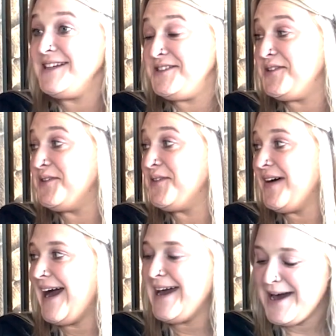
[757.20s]
I do.
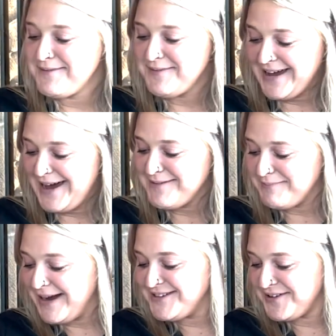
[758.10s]
I have
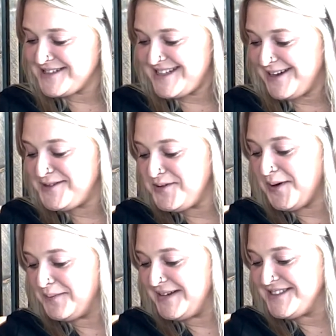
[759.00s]
my dogs tattooed
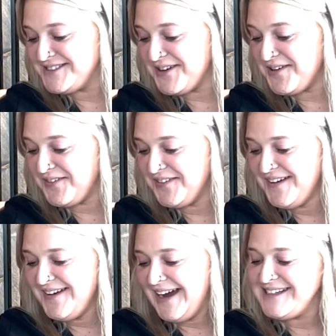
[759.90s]
on me, so
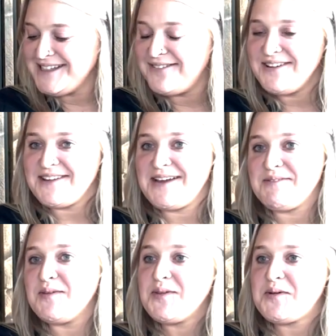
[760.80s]
I definitely am
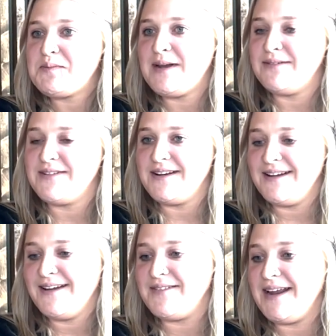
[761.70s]
a little bit of an
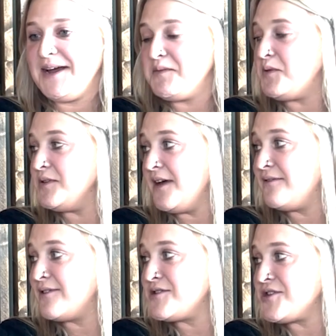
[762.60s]
animal nut
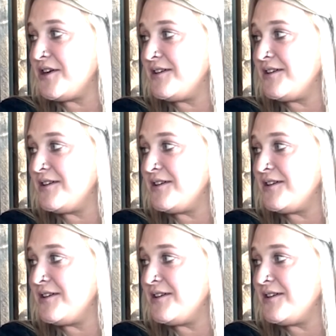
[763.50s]
for sure.